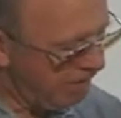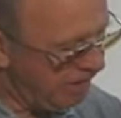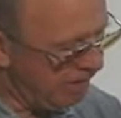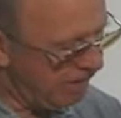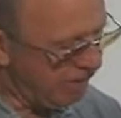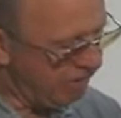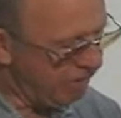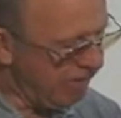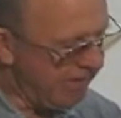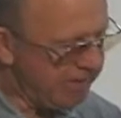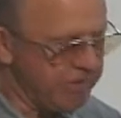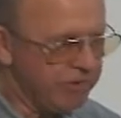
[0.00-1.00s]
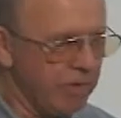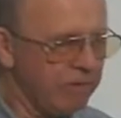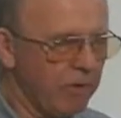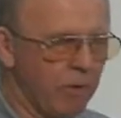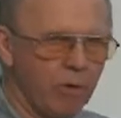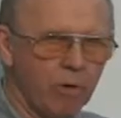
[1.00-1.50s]
it creates sort of a
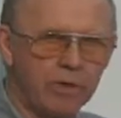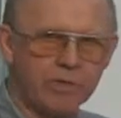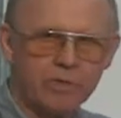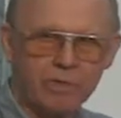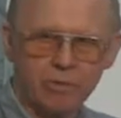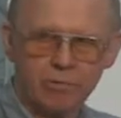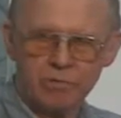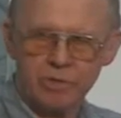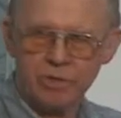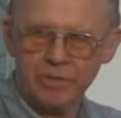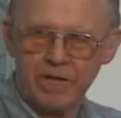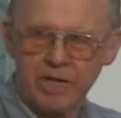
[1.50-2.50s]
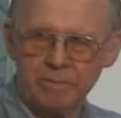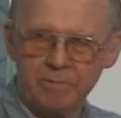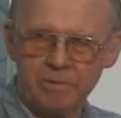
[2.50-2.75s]
horseshoe shape.